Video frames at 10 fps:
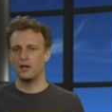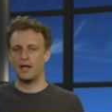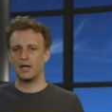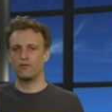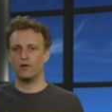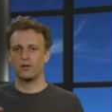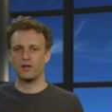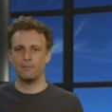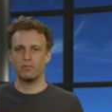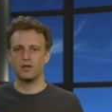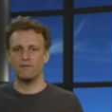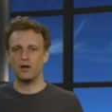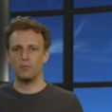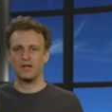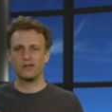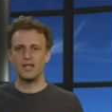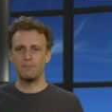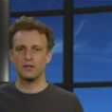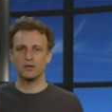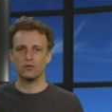like for example developing
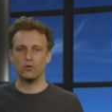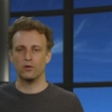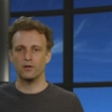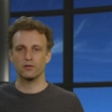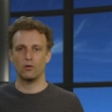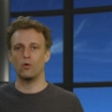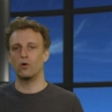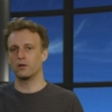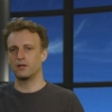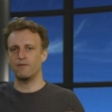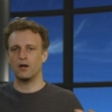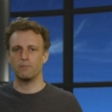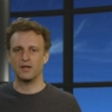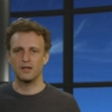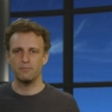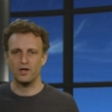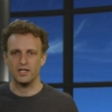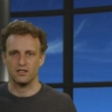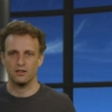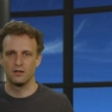sleeping disorders or developing
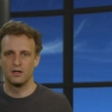depression.